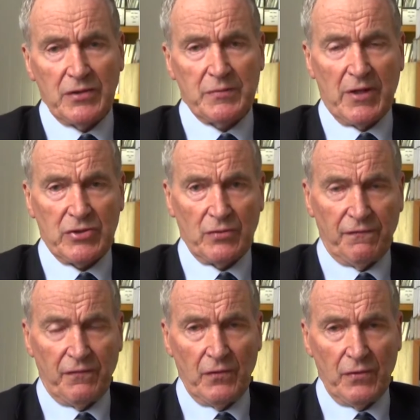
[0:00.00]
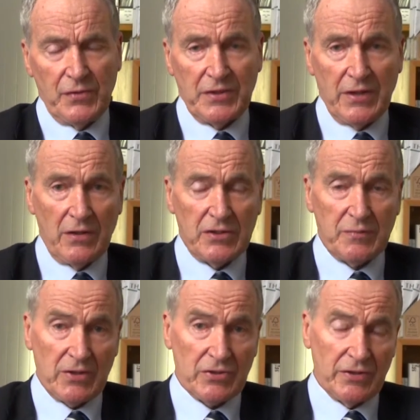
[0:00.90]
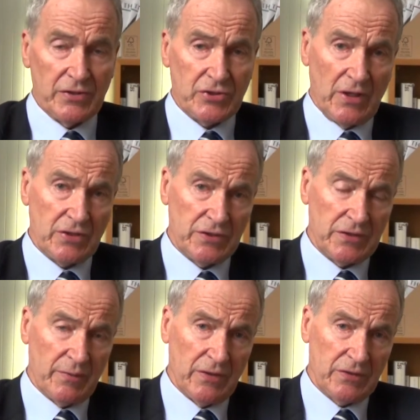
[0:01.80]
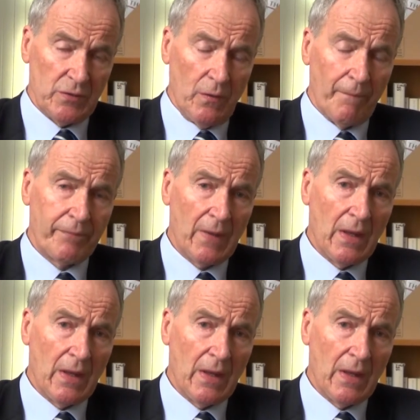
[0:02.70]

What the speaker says: special foods and no special instructions about salt.